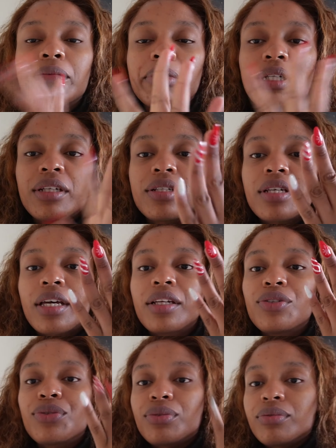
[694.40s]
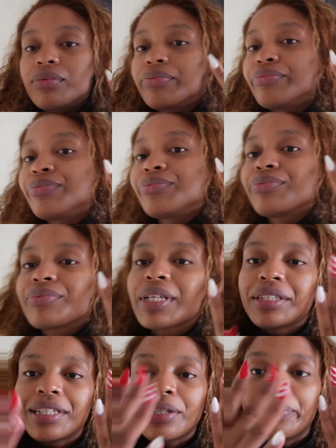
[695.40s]
a minute, I need to
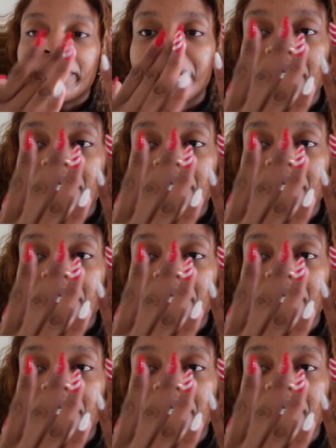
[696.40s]
deal with